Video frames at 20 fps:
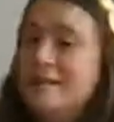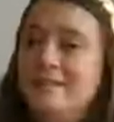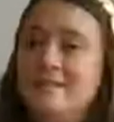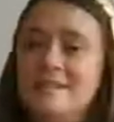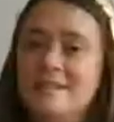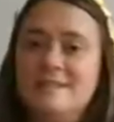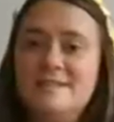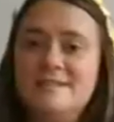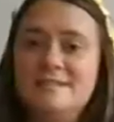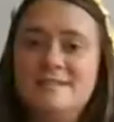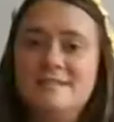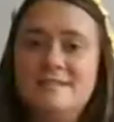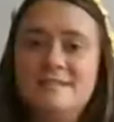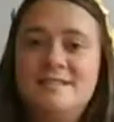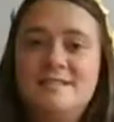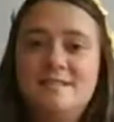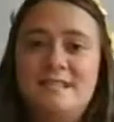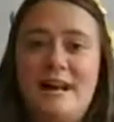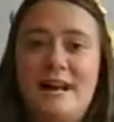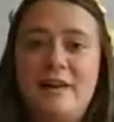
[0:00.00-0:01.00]
is this
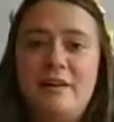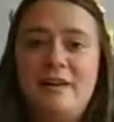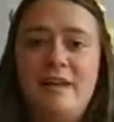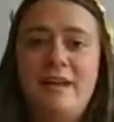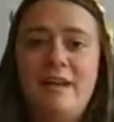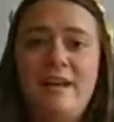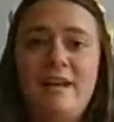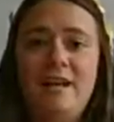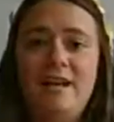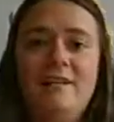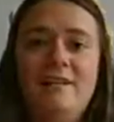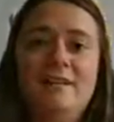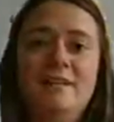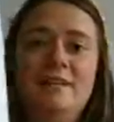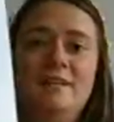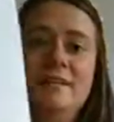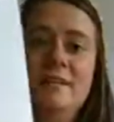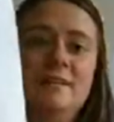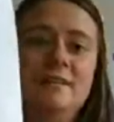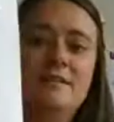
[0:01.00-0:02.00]
Saturday.
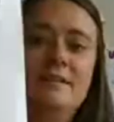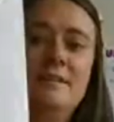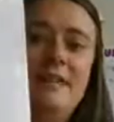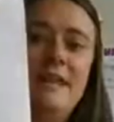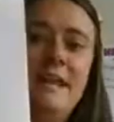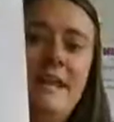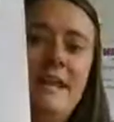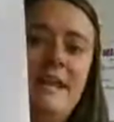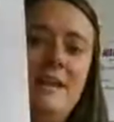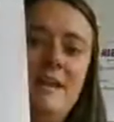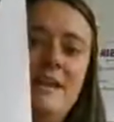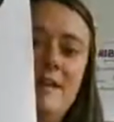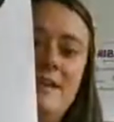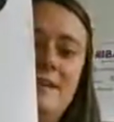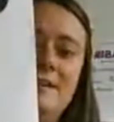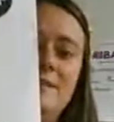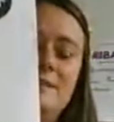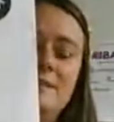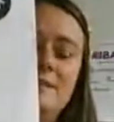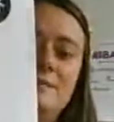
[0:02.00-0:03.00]
It
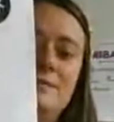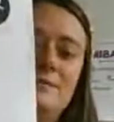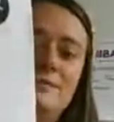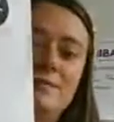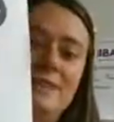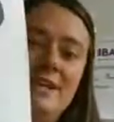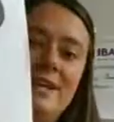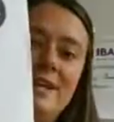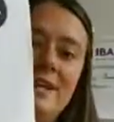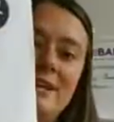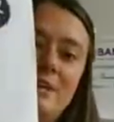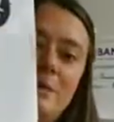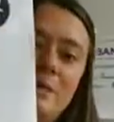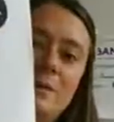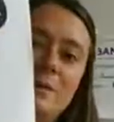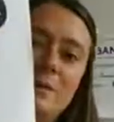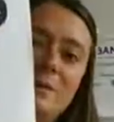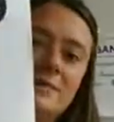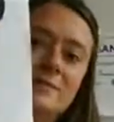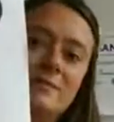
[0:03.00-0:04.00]
is free and
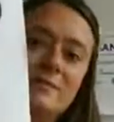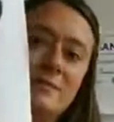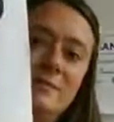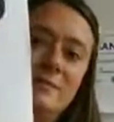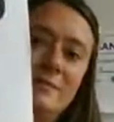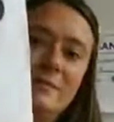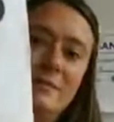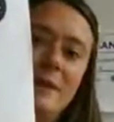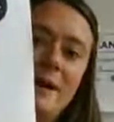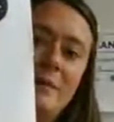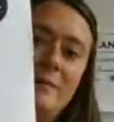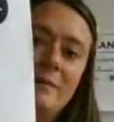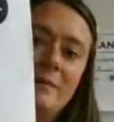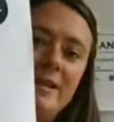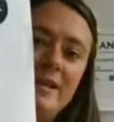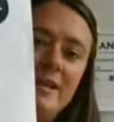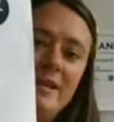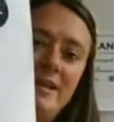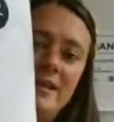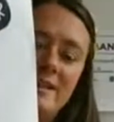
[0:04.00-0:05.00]
open to the
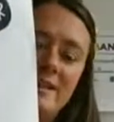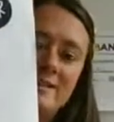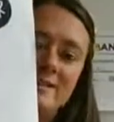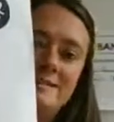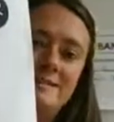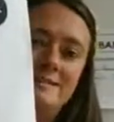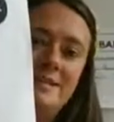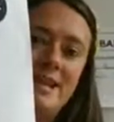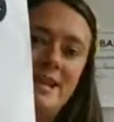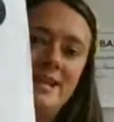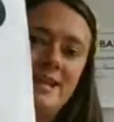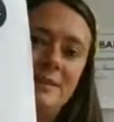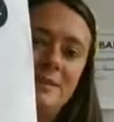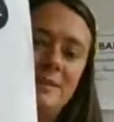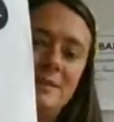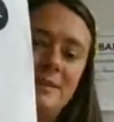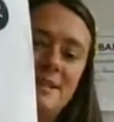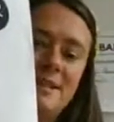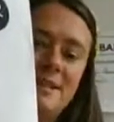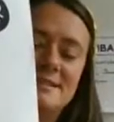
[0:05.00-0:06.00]
public. It is taking
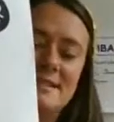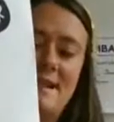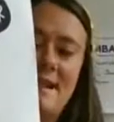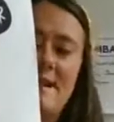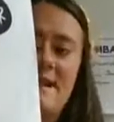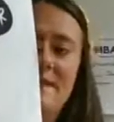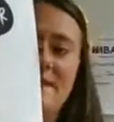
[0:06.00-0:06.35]
place on